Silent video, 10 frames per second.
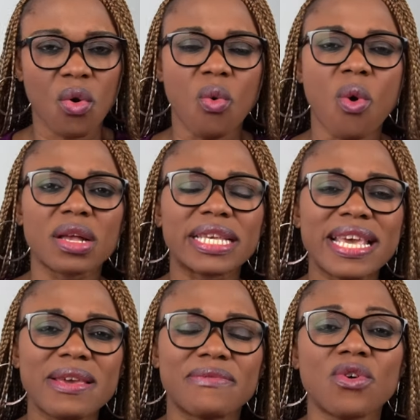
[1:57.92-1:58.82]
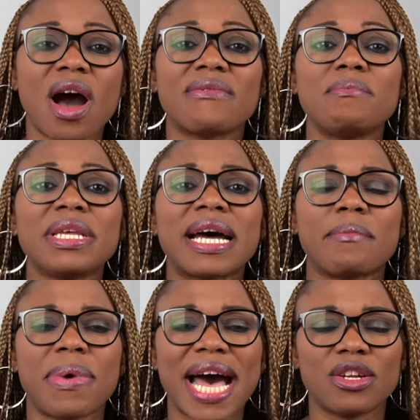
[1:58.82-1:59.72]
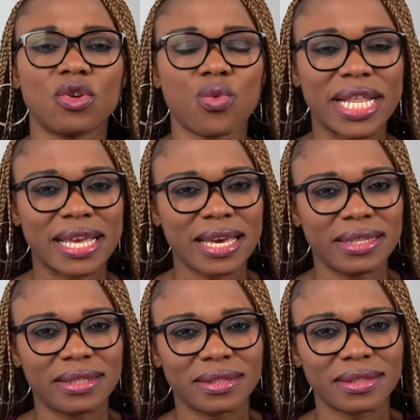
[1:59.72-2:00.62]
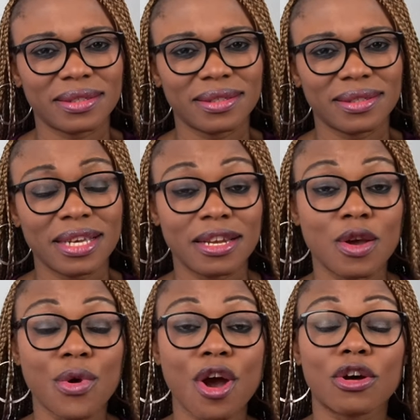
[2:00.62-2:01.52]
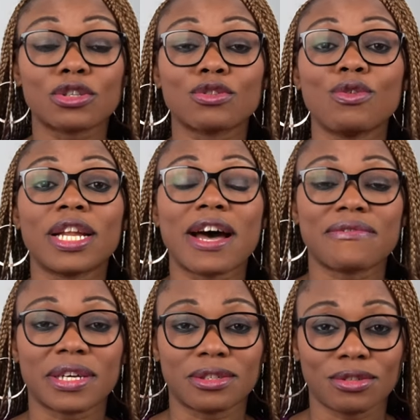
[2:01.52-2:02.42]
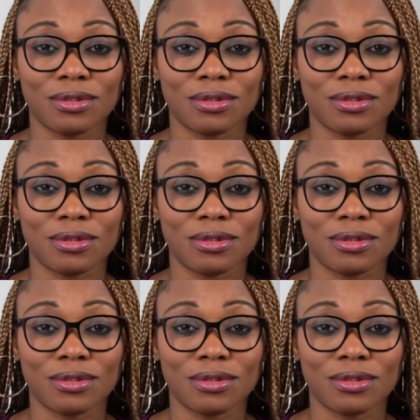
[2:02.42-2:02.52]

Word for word: What if you have been abandoned with kids? They will also laugh at